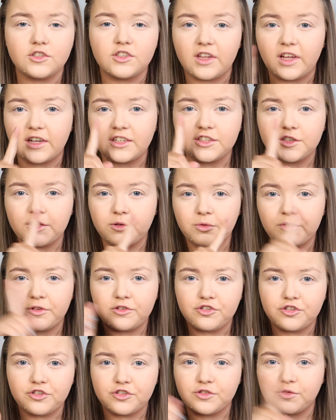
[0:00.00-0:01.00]
So that's it with
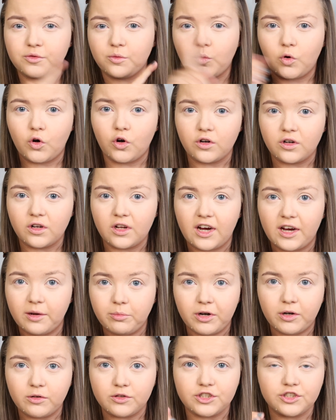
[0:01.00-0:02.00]
just one
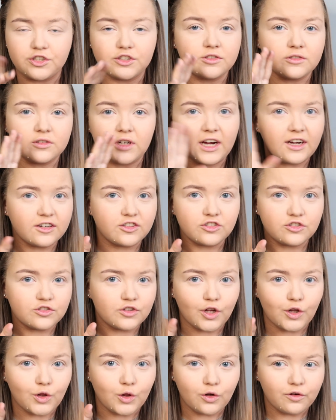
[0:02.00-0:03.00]
eyebrow done. I just
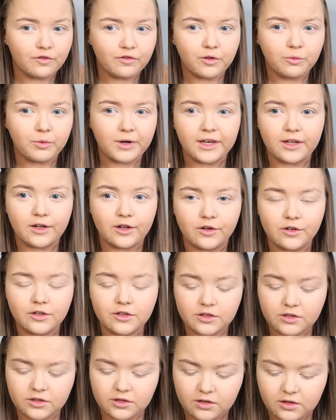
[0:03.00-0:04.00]
love the way it
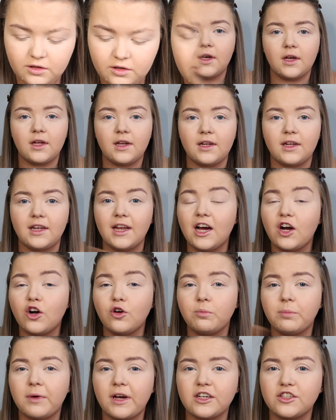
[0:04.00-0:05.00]
looks. Now
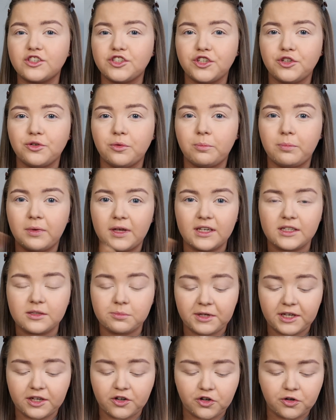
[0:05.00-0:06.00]
back to base
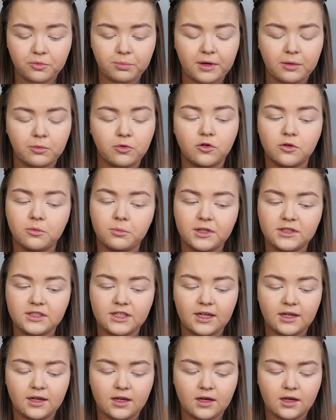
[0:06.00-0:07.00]
makeup. I'm going to be
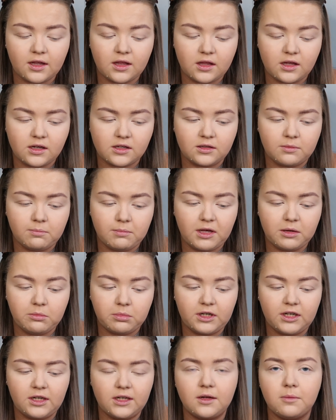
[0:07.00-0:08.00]
taking this
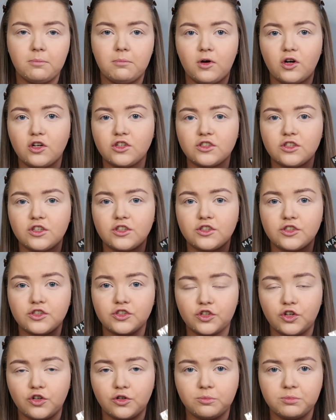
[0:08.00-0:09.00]
Maybelline Master
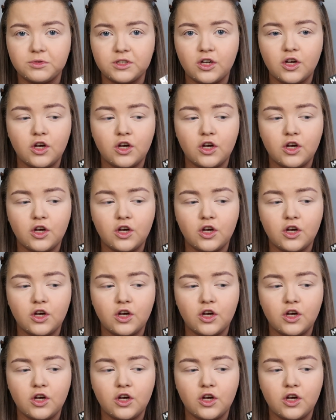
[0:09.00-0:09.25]
Sculpt